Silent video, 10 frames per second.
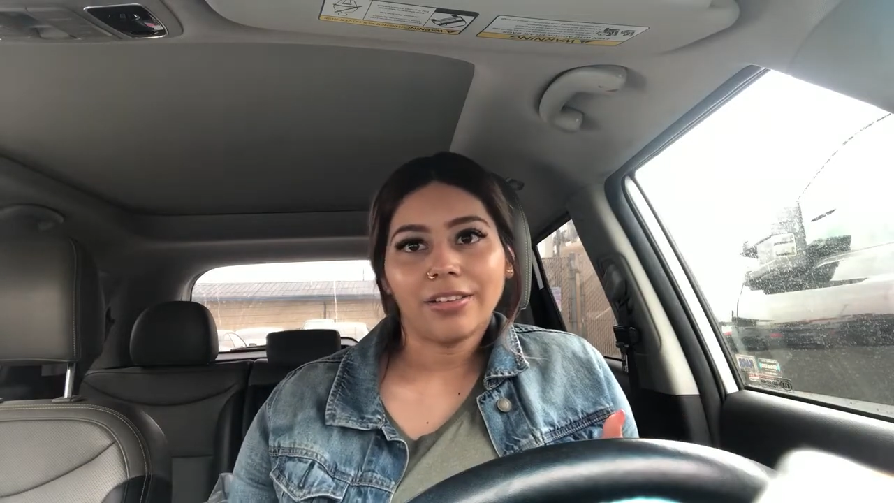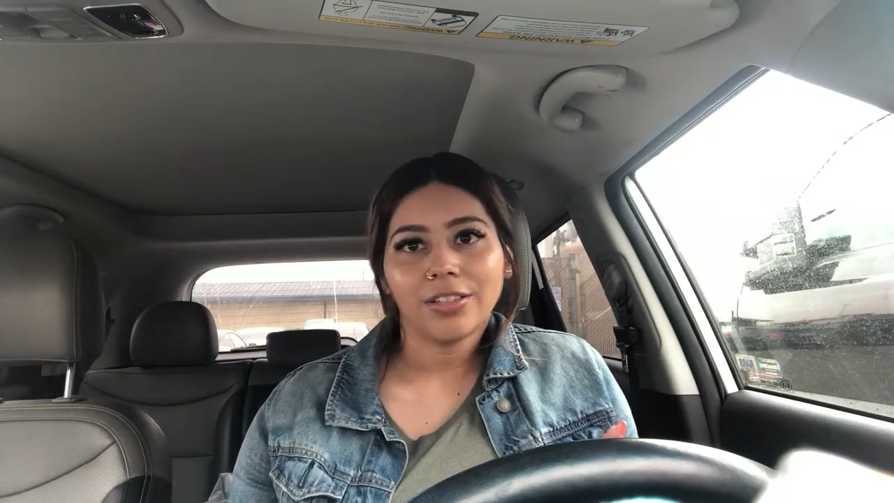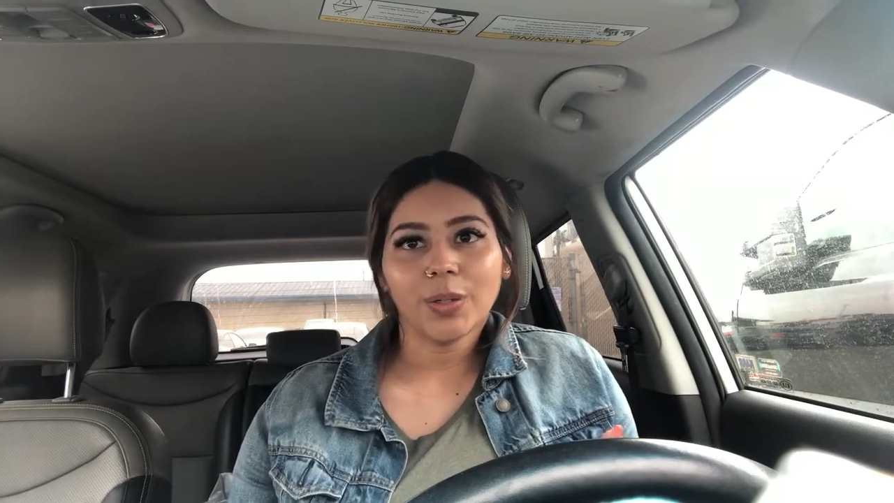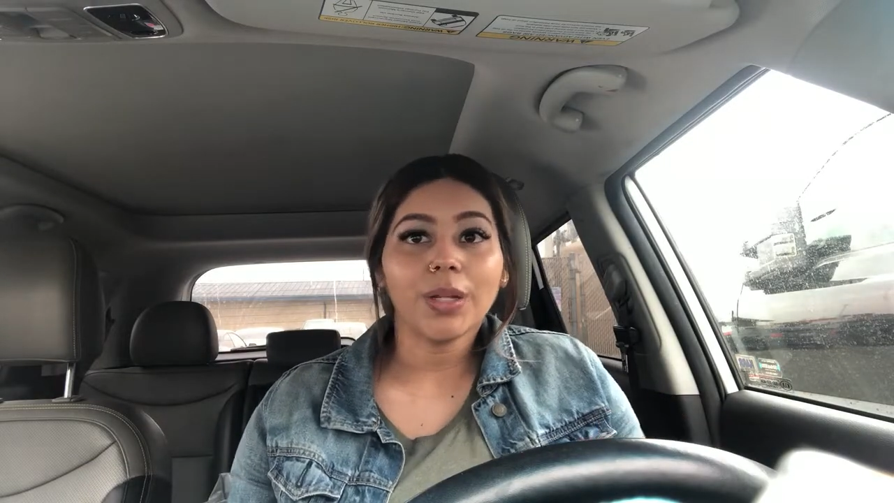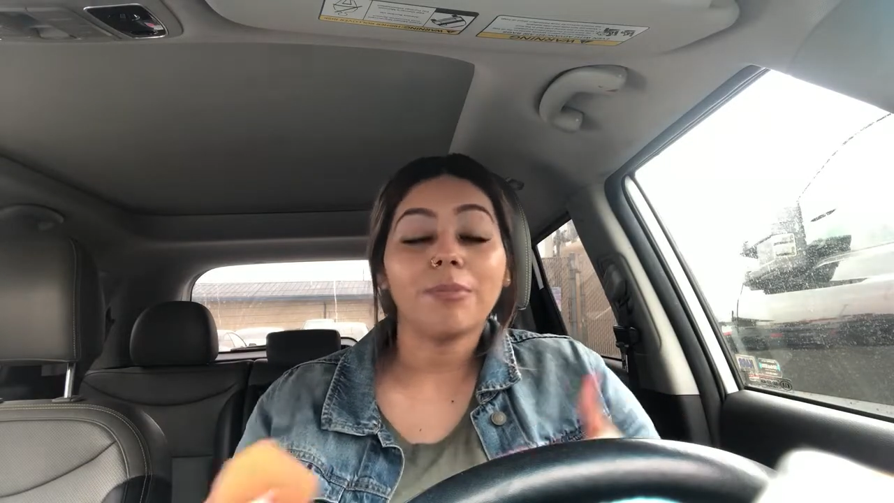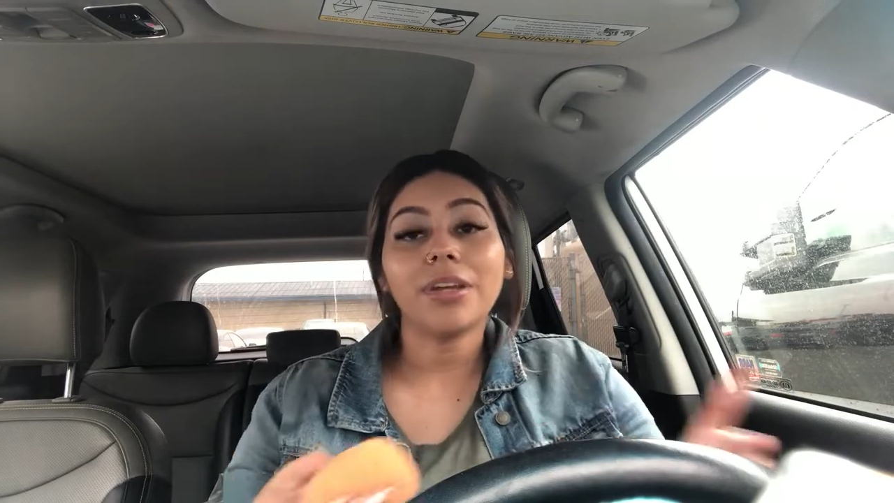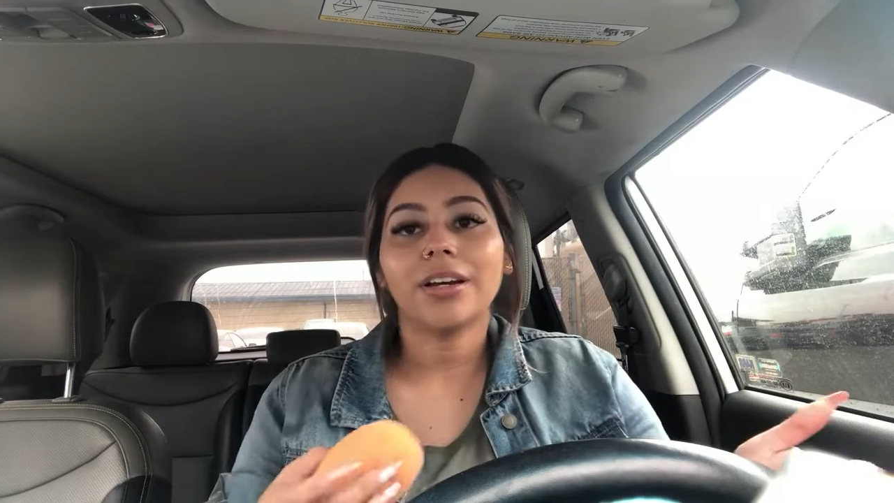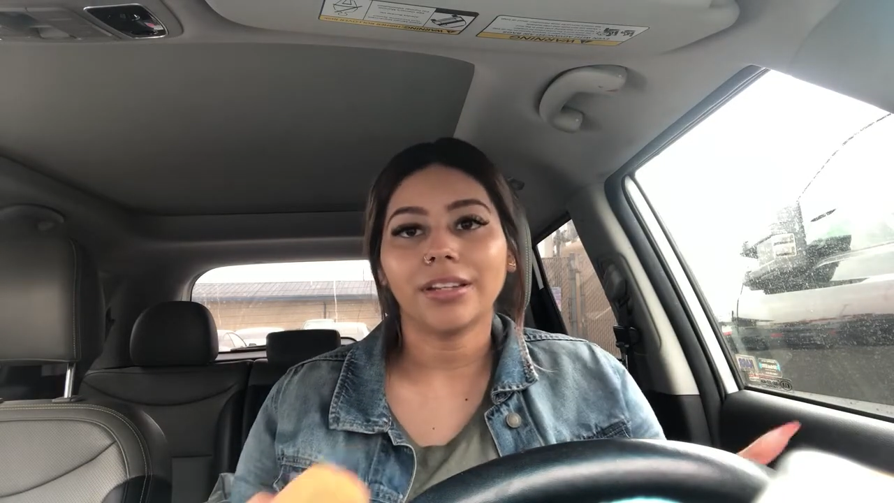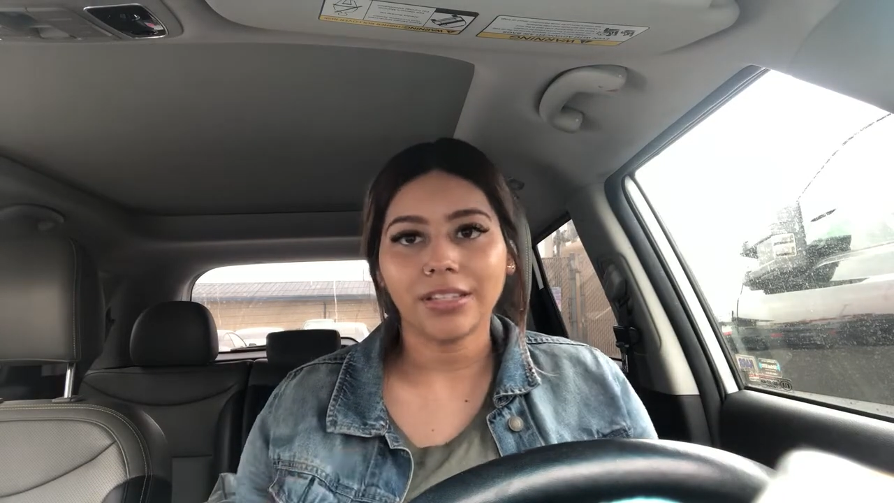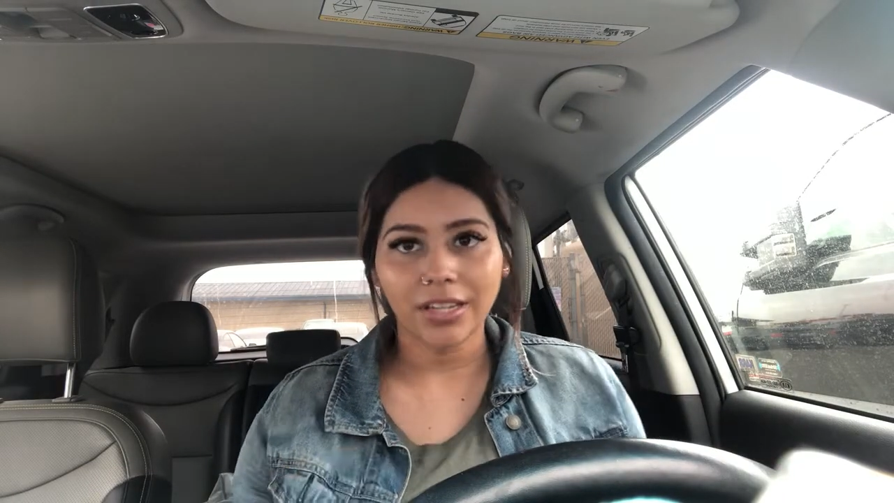So let me
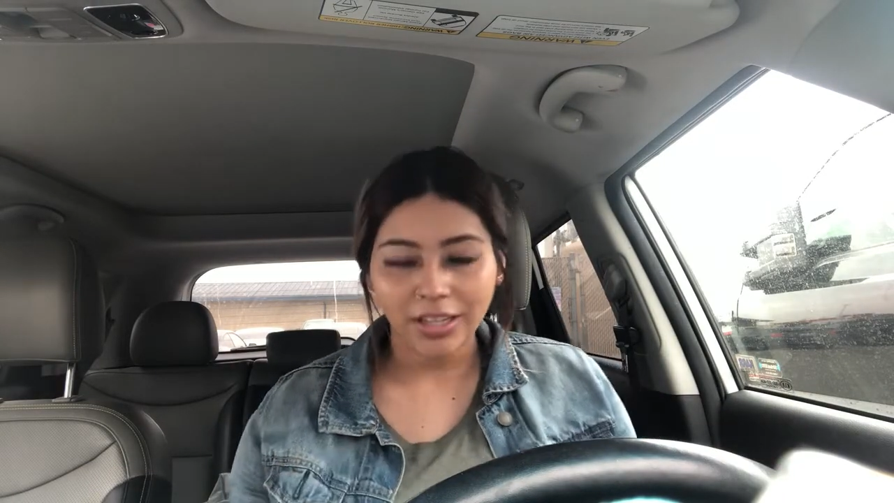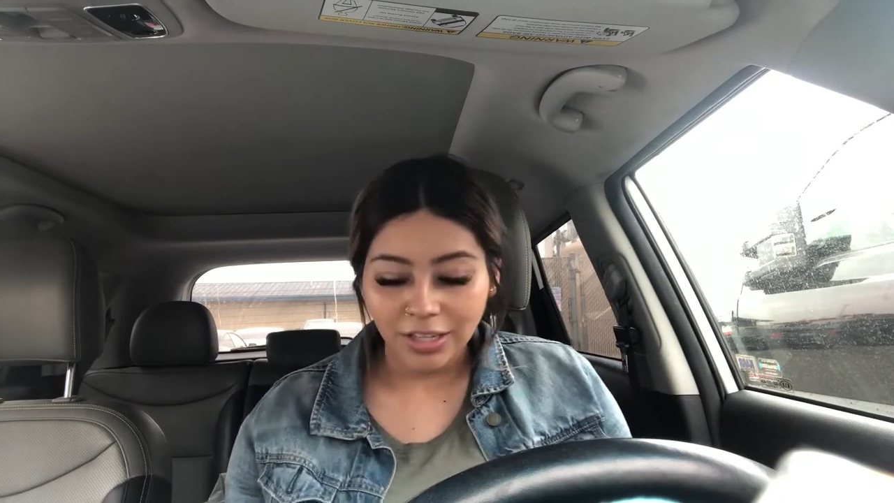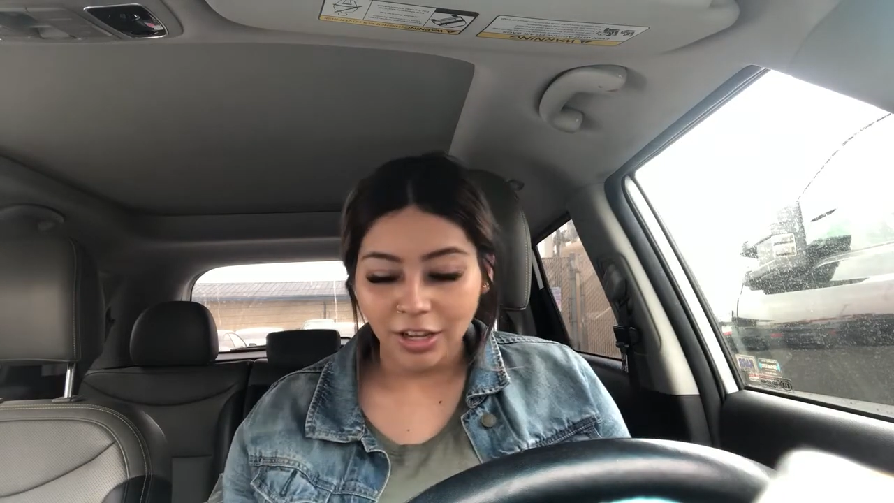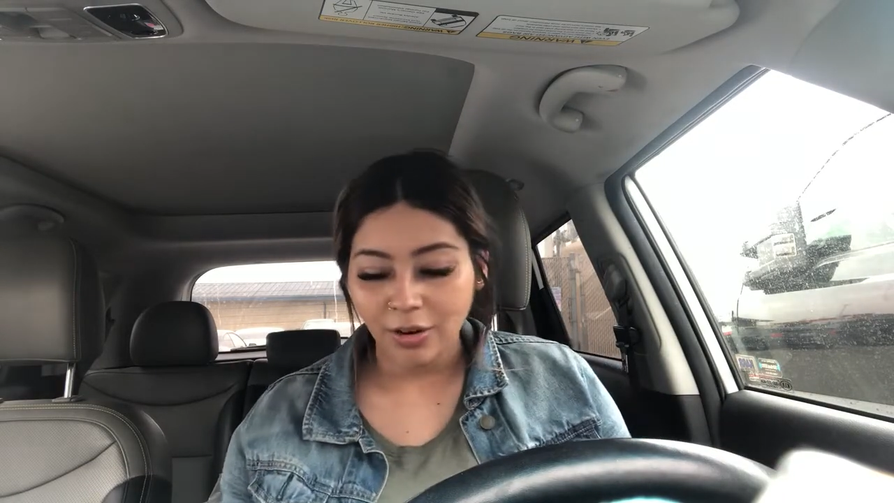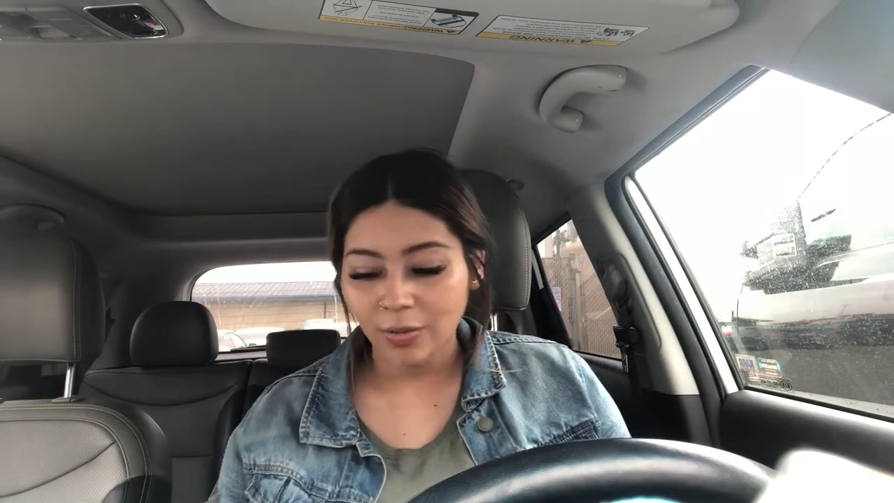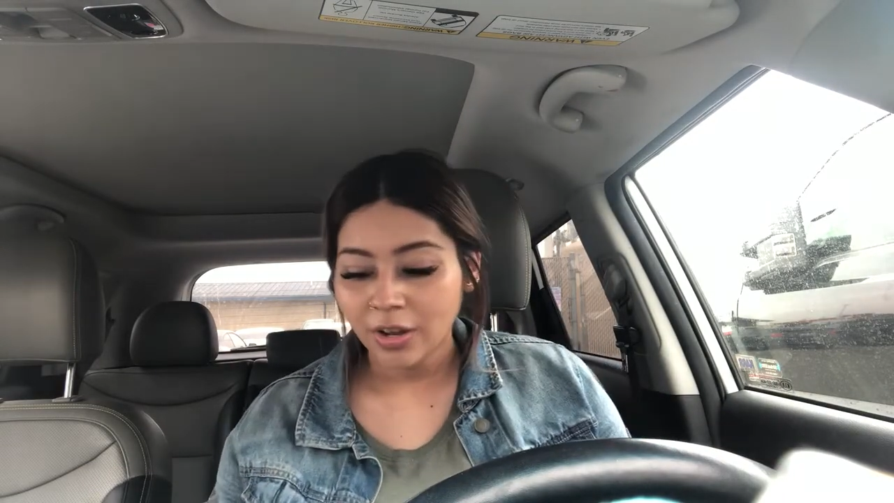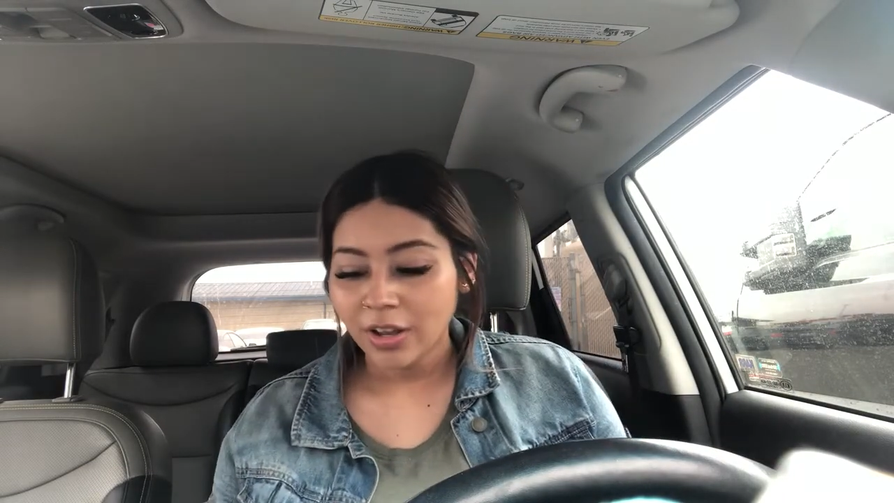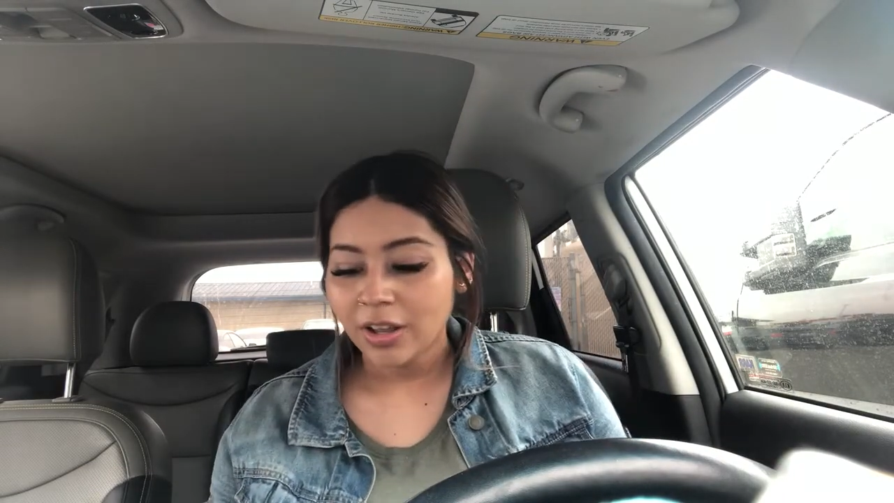continue.